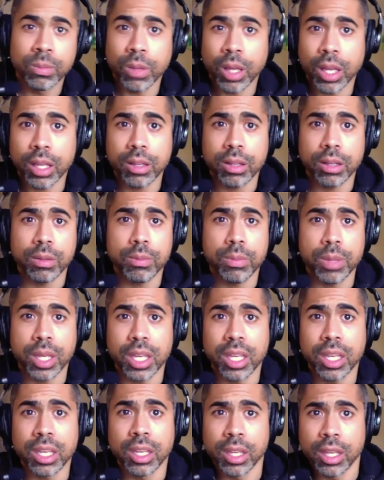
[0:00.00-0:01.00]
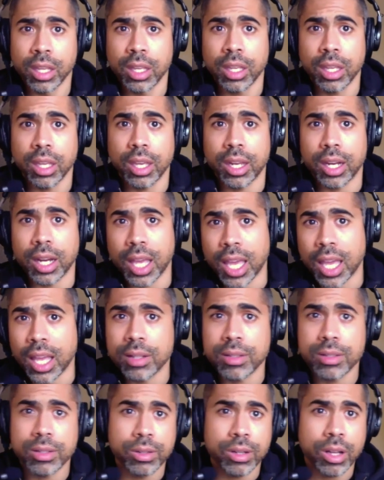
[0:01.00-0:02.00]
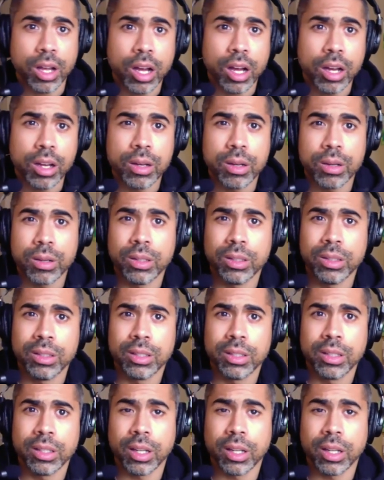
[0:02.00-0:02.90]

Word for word: It could be an aunt or an uncle,